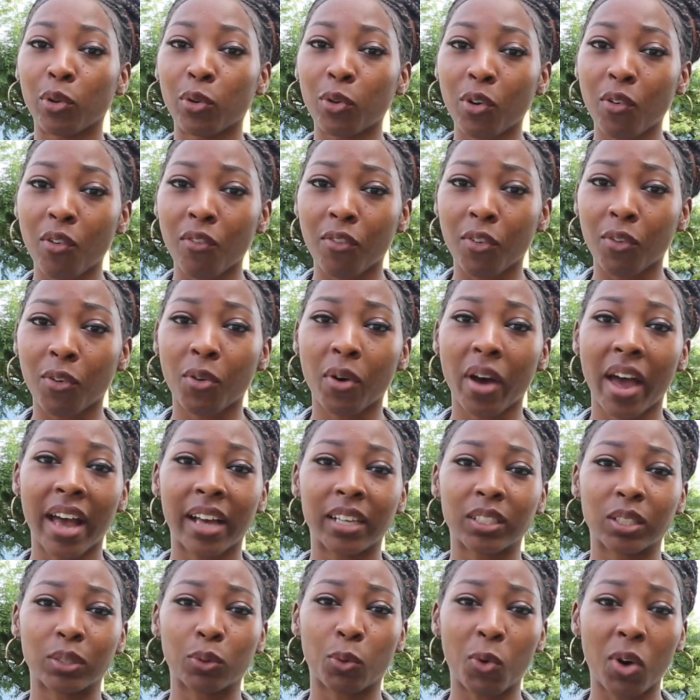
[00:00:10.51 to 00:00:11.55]
Louisville
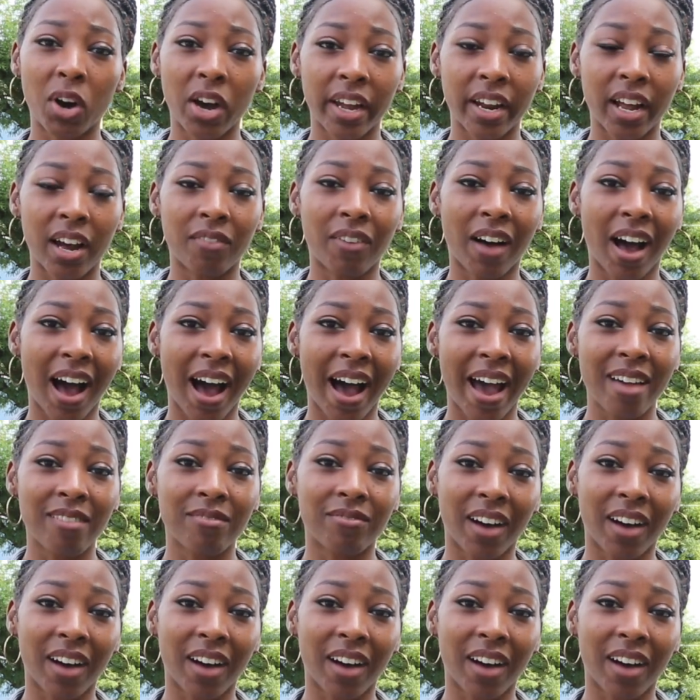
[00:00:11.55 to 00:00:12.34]
as one of high